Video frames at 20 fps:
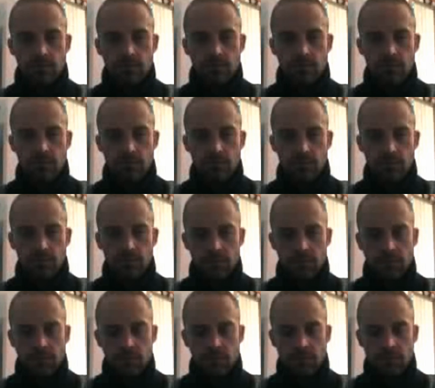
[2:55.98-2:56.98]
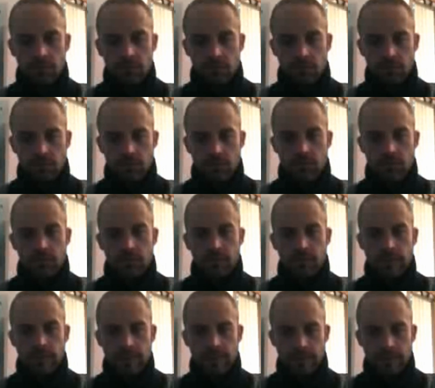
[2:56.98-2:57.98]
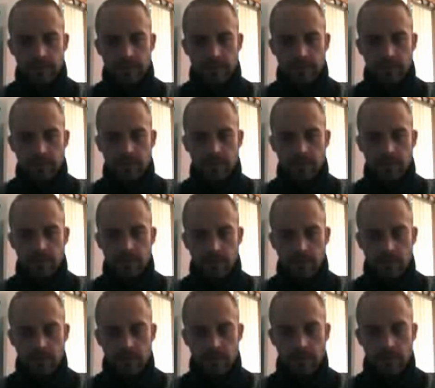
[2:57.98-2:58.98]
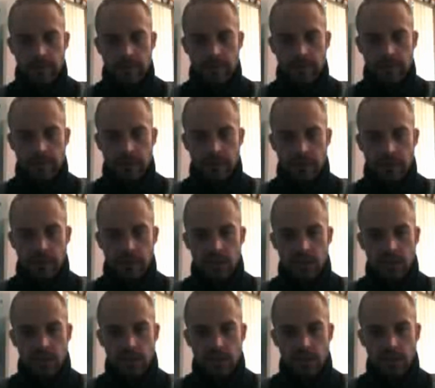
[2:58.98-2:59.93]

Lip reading: (not speaking)